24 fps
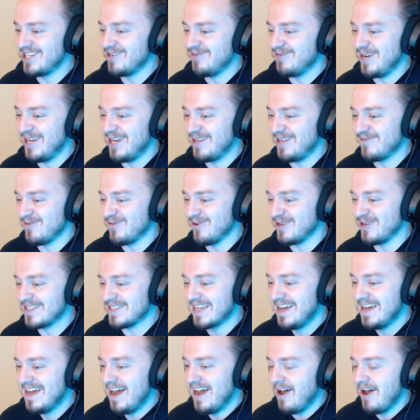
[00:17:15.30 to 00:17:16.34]
waiting for
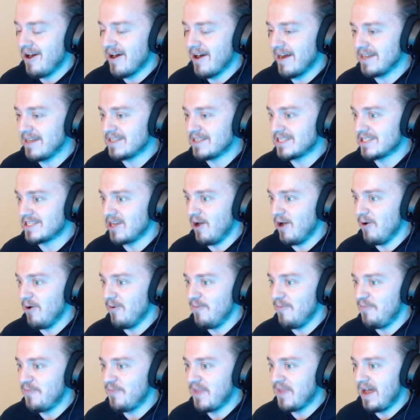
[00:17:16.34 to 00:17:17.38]
us. All right,
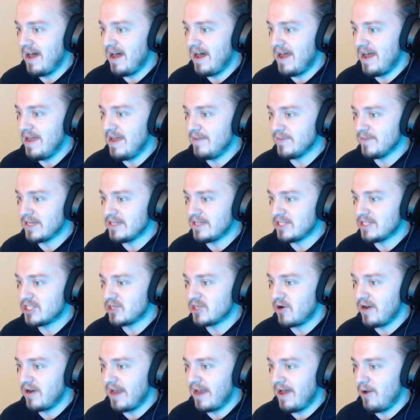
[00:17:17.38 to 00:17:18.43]
so I am going to
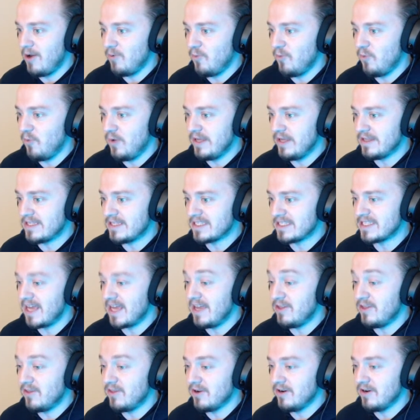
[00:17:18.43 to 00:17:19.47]
start out with
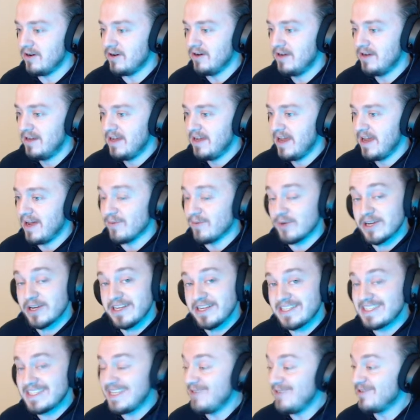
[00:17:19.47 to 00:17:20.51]
Scyther and we're going
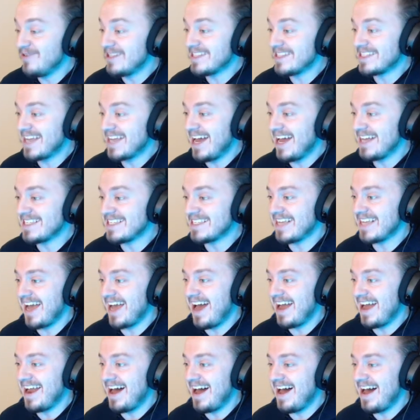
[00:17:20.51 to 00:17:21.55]
to see what this guy's
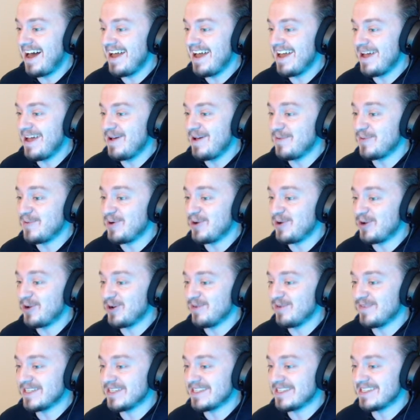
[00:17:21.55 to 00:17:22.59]
got. I am
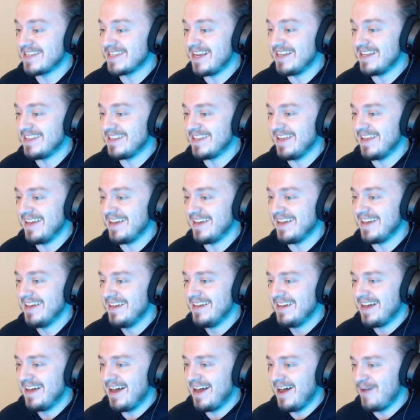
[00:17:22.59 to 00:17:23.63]
nervous as anything.
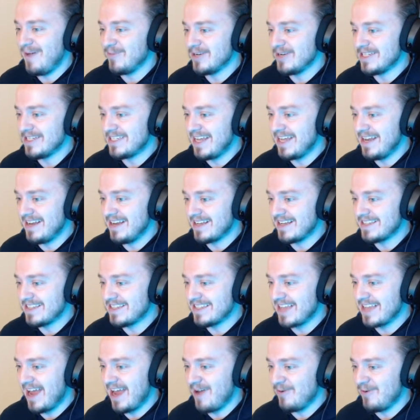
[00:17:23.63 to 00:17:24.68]
We're going to stand next to
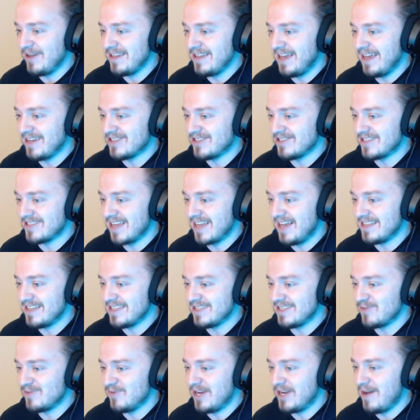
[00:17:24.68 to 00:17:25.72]
this guy while he
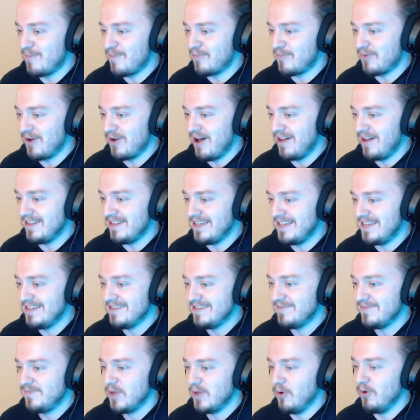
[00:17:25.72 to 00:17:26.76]
exercises. What up, Brawly?
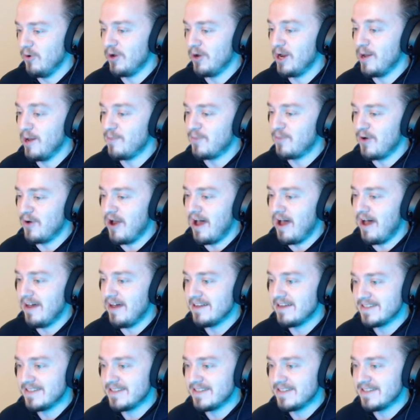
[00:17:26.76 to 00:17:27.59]
What up, bruh?